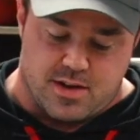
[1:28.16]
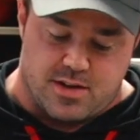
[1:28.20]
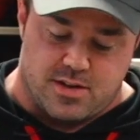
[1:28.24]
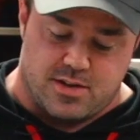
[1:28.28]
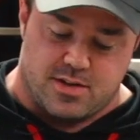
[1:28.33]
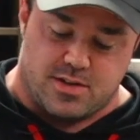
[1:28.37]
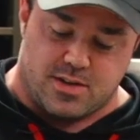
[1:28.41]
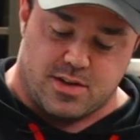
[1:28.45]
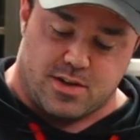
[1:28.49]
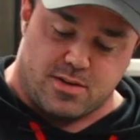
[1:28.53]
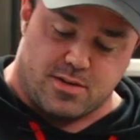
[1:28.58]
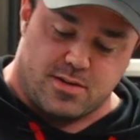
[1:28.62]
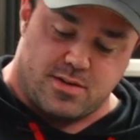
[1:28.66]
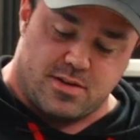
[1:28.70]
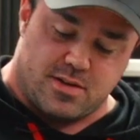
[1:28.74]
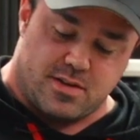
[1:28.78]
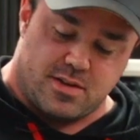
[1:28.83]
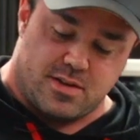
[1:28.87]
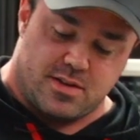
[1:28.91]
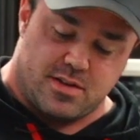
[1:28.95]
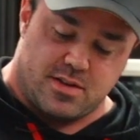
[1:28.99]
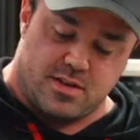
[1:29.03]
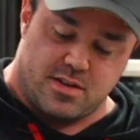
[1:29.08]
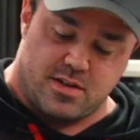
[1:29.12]
So
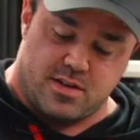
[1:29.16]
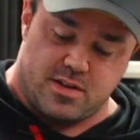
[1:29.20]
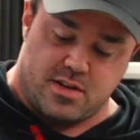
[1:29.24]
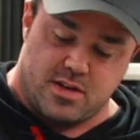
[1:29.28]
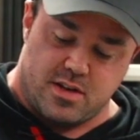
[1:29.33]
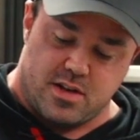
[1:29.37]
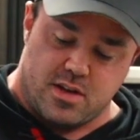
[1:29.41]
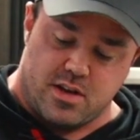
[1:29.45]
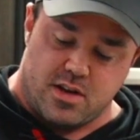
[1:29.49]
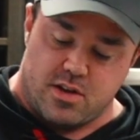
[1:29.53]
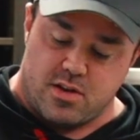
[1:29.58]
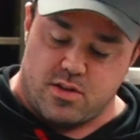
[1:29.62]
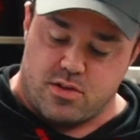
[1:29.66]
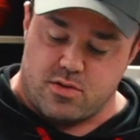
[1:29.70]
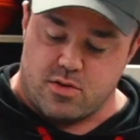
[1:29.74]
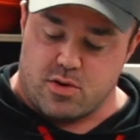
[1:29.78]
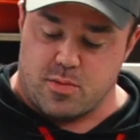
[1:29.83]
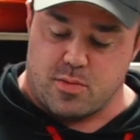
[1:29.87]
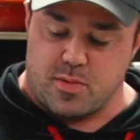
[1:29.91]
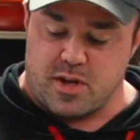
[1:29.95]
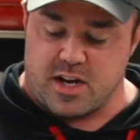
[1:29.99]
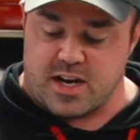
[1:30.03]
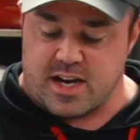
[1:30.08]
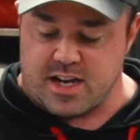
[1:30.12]
throw
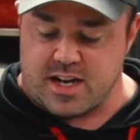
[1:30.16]
a bit of